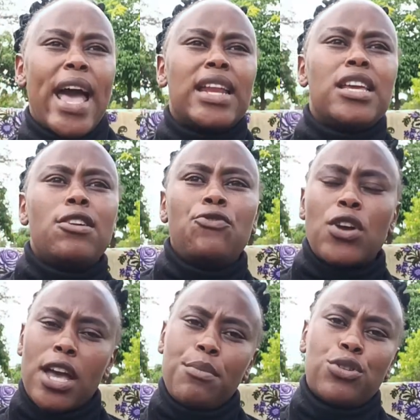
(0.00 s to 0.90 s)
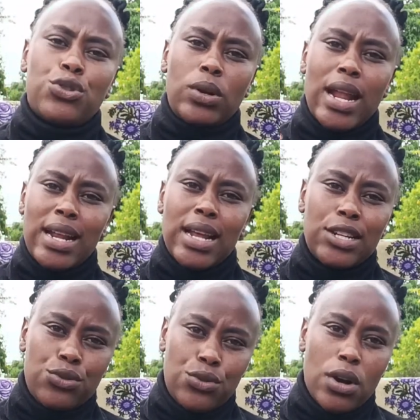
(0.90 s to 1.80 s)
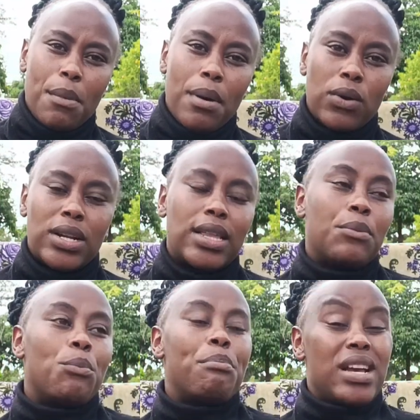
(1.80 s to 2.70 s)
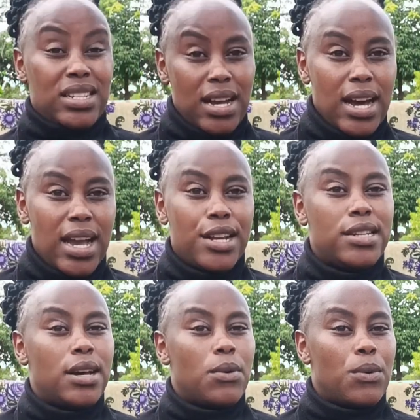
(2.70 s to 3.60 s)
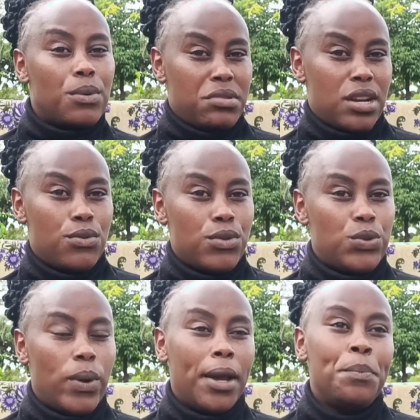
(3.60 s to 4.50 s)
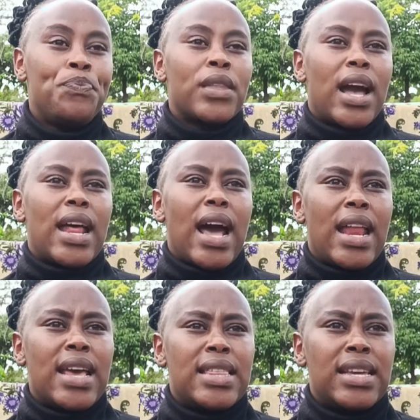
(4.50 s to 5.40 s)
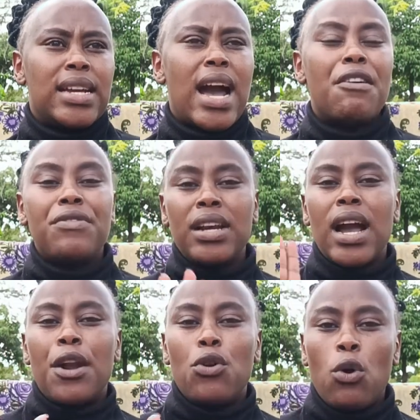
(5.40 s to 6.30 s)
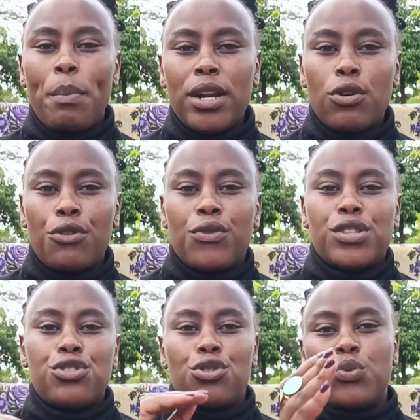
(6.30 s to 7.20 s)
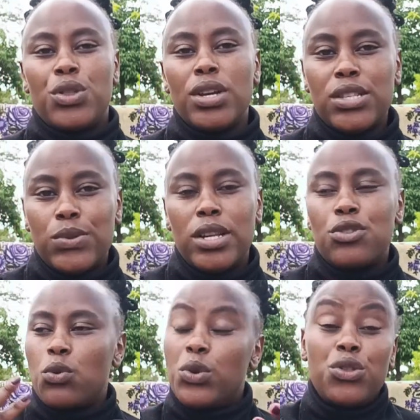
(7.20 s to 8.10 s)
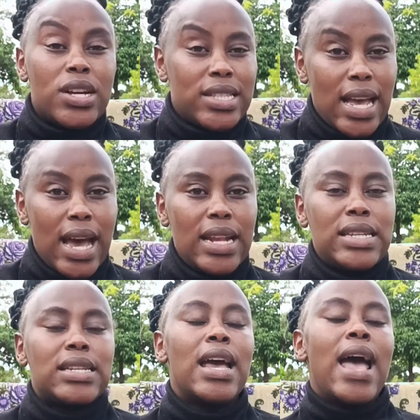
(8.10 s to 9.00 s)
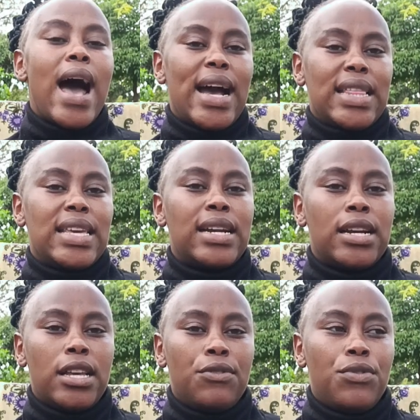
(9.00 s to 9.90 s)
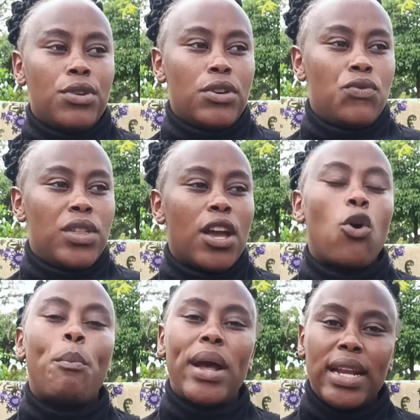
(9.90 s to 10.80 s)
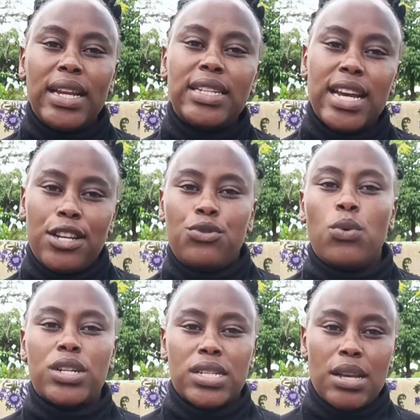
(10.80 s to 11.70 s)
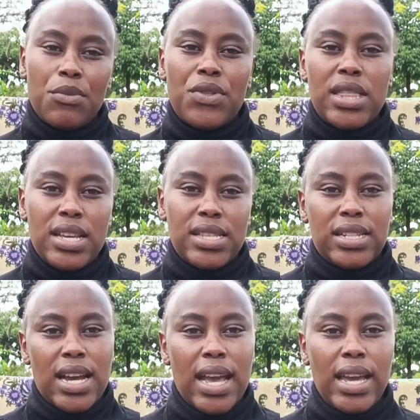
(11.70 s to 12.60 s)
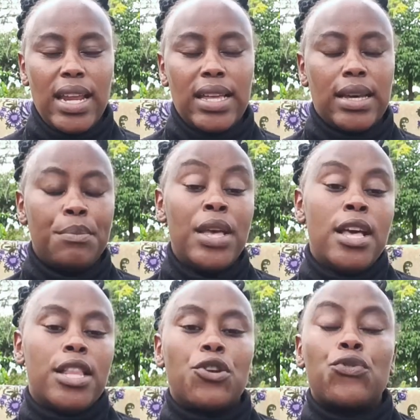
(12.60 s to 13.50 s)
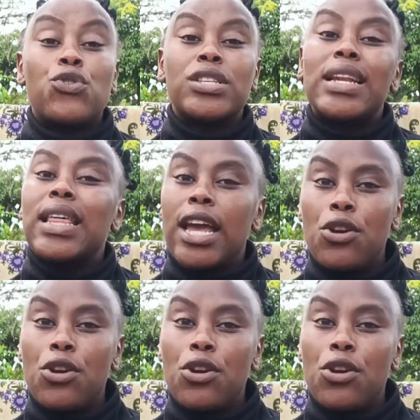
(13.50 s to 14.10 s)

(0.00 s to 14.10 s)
And if you are able to learn and to talk about them better and in a good way, I think having an open conversation with your student or with your child, I think if they openly tell you what are some of the things that are ailing them, then of course at the